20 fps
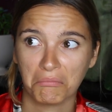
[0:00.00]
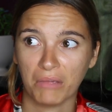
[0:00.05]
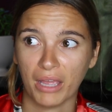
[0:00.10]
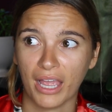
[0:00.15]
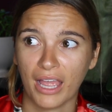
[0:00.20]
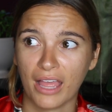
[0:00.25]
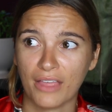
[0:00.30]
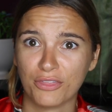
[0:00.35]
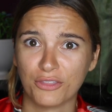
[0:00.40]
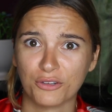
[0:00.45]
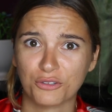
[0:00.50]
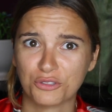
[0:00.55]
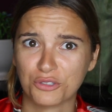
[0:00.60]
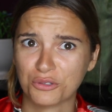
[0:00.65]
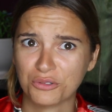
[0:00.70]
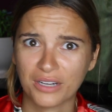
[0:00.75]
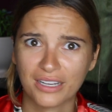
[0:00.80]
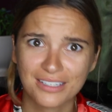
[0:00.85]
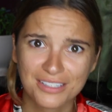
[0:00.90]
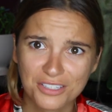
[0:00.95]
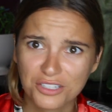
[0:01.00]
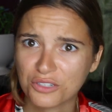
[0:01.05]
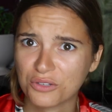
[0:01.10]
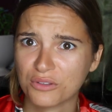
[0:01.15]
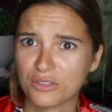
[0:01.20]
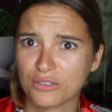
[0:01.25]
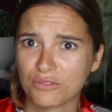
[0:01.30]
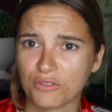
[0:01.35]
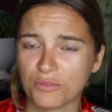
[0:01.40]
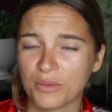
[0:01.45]
and they're so nice to do
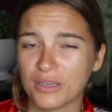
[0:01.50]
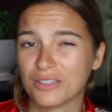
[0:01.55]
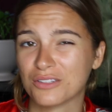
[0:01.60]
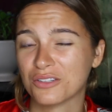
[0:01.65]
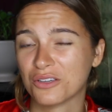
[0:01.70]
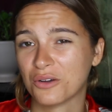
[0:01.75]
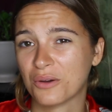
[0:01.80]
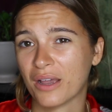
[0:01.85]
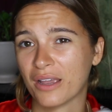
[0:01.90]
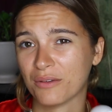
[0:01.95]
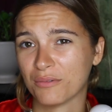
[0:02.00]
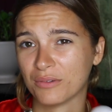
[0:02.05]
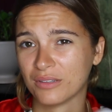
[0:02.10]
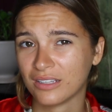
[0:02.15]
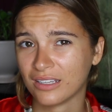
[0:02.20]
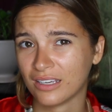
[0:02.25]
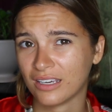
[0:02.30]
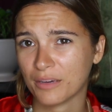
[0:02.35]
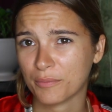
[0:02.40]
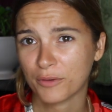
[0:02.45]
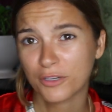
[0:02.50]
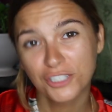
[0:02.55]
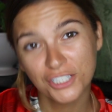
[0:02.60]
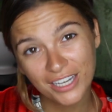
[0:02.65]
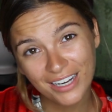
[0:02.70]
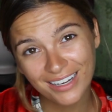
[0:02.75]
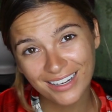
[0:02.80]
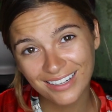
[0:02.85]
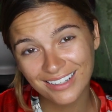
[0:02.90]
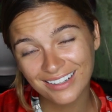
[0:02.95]
this for me. So I really
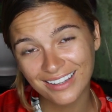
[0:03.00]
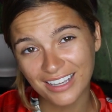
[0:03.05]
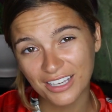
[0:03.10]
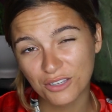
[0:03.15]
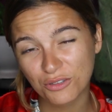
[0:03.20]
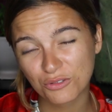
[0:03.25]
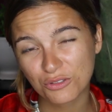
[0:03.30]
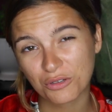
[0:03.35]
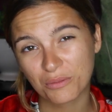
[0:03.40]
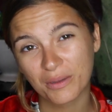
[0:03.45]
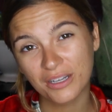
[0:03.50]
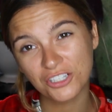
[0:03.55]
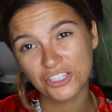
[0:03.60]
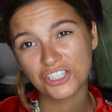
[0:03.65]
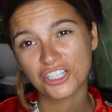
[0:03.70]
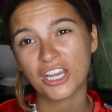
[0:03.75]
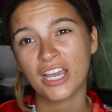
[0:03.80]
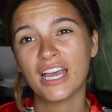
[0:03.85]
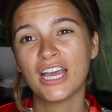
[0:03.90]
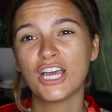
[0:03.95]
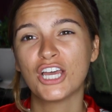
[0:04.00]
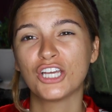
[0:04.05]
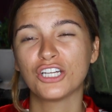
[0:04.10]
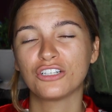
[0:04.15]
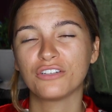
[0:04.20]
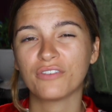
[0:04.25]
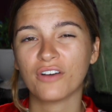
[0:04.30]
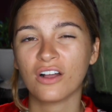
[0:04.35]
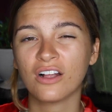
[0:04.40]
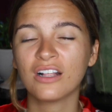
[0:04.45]
appreciate it. Thank you so much,
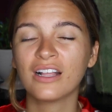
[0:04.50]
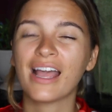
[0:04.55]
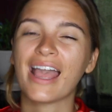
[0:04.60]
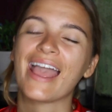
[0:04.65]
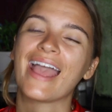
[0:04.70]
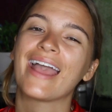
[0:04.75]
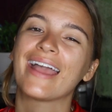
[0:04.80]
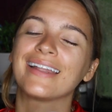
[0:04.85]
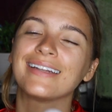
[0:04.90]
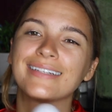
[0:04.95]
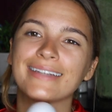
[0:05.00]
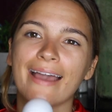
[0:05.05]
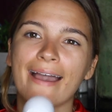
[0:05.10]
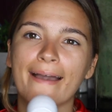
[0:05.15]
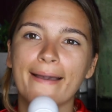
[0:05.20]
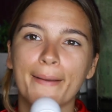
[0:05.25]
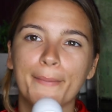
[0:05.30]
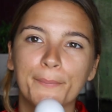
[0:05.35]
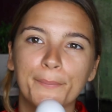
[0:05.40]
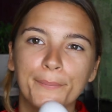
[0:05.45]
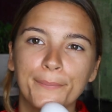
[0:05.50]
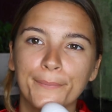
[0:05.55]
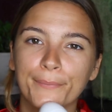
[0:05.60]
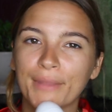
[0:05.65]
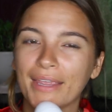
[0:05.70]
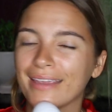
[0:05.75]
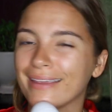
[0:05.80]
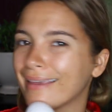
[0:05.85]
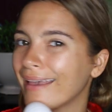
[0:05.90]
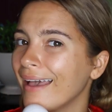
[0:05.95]
Duval. And
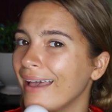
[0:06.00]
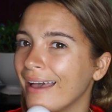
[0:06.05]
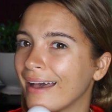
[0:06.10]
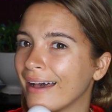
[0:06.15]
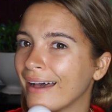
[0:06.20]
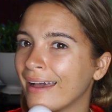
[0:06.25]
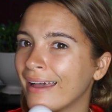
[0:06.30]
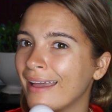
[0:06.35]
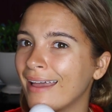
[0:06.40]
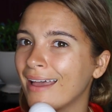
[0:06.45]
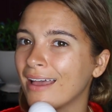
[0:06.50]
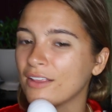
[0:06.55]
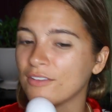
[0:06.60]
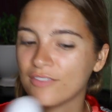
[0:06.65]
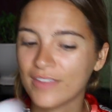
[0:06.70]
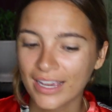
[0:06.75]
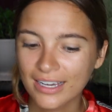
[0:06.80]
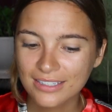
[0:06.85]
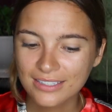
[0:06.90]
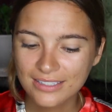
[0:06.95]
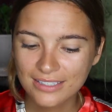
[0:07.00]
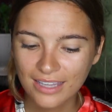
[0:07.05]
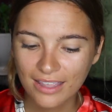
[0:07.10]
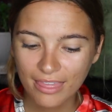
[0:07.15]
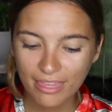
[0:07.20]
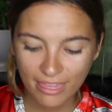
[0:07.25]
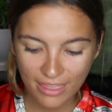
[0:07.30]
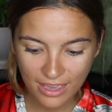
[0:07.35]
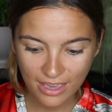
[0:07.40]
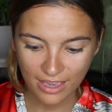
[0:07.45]
yeah, next
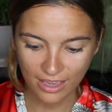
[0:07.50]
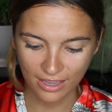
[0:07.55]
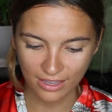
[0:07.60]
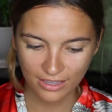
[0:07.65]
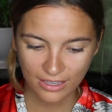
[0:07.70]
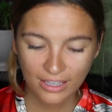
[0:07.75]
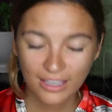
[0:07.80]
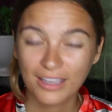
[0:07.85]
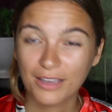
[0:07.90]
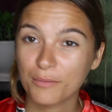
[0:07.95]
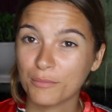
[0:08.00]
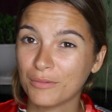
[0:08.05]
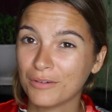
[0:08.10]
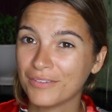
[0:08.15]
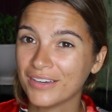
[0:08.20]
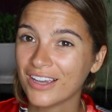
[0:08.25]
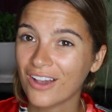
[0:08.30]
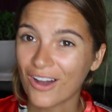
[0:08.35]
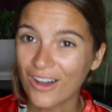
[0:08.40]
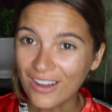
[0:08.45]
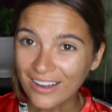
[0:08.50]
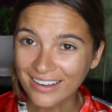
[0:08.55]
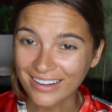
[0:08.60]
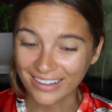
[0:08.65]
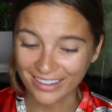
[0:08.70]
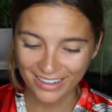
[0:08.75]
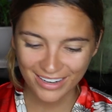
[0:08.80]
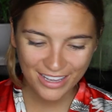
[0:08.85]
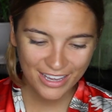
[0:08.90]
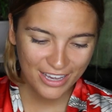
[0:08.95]
thing, moving on.
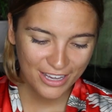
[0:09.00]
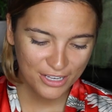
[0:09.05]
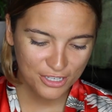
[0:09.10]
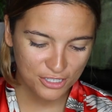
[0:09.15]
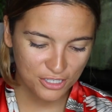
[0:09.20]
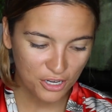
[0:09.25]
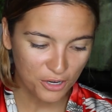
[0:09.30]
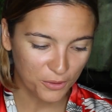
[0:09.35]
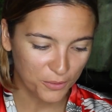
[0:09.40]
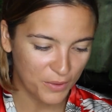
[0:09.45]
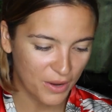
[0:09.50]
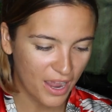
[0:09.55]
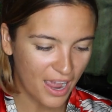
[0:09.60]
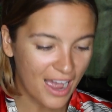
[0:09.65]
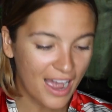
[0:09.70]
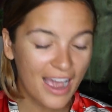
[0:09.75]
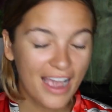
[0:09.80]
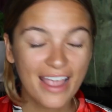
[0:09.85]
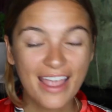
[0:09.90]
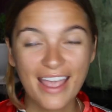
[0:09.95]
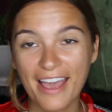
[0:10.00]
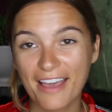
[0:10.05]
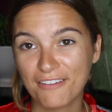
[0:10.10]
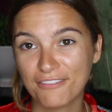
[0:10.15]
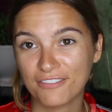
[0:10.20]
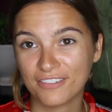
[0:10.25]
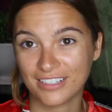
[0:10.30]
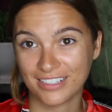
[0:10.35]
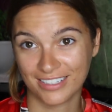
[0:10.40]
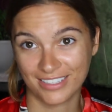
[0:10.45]
So I
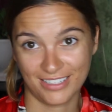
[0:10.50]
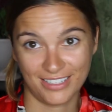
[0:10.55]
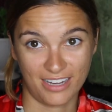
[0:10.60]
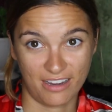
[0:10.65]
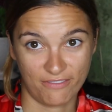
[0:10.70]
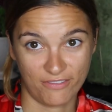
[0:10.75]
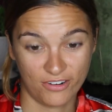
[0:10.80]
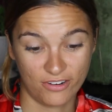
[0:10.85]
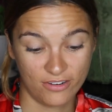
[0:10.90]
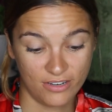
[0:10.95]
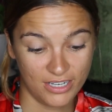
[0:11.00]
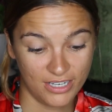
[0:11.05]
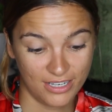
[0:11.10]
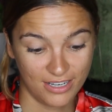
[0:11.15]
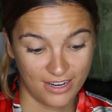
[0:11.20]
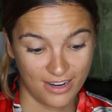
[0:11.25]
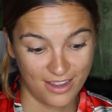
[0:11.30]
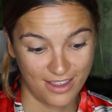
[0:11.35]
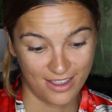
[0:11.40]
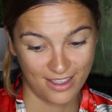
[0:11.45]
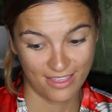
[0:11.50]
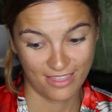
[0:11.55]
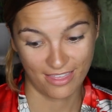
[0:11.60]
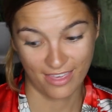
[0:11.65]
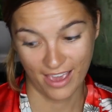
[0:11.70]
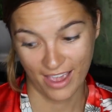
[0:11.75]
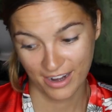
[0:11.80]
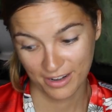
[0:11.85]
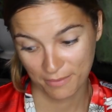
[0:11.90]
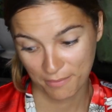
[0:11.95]
have discovered
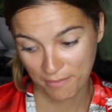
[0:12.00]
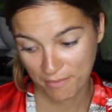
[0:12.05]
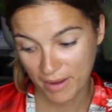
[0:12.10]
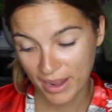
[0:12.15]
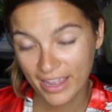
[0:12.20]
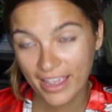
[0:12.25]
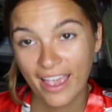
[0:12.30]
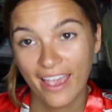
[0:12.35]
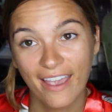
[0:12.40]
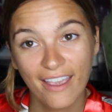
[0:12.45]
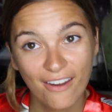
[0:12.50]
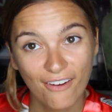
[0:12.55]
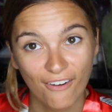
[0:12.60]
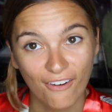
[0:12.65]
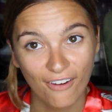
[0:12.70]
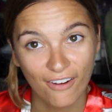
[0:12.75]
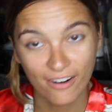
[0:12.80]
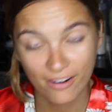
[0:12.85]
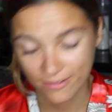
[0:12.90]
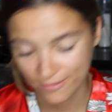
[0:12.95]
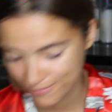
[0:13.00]
that my hair